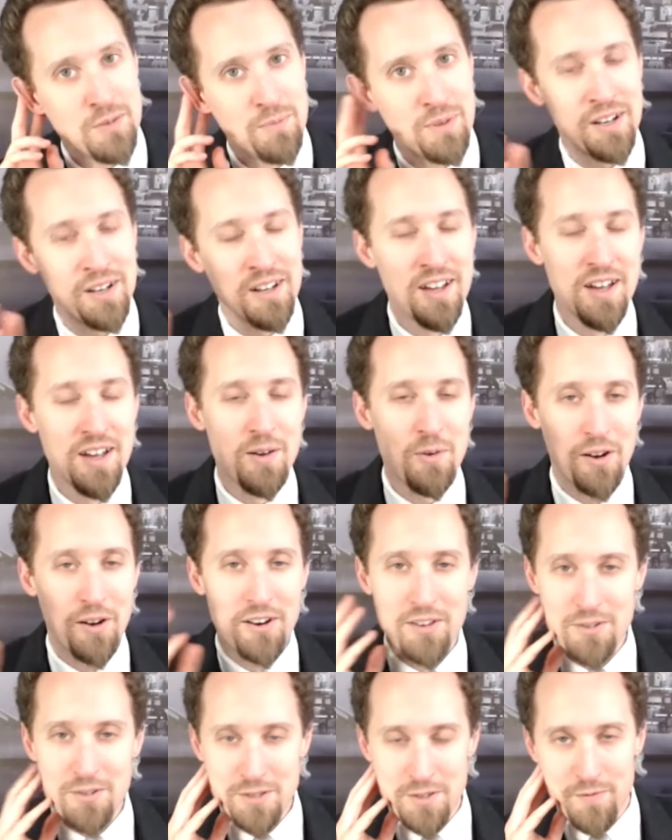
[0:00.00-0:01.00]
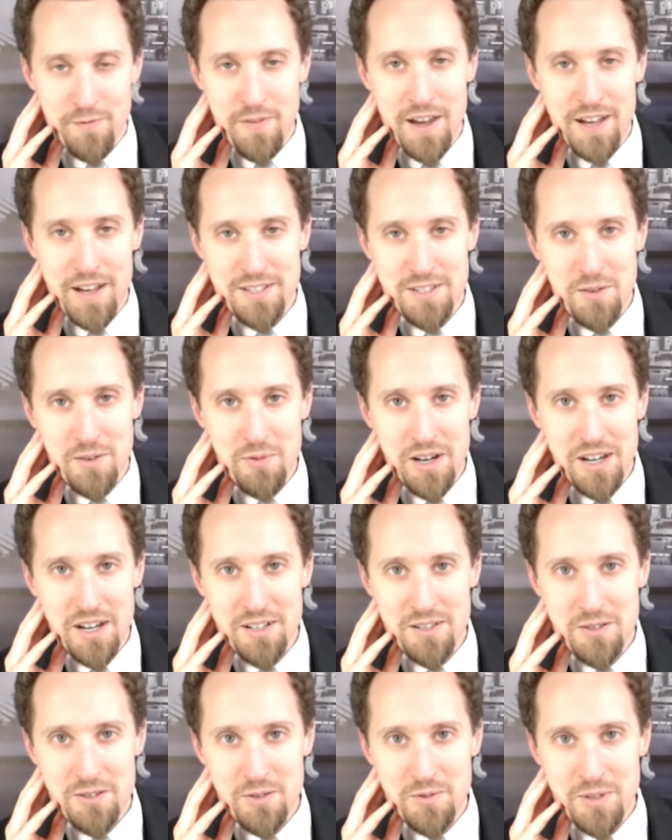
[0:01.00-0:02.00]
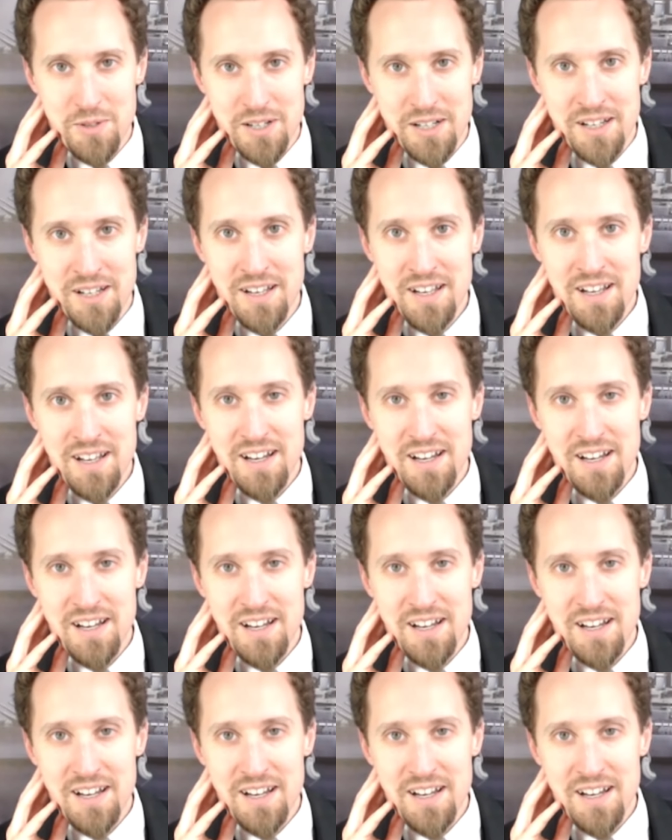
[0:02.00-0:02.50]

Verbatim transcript: but we're going to use a fancy way to uh,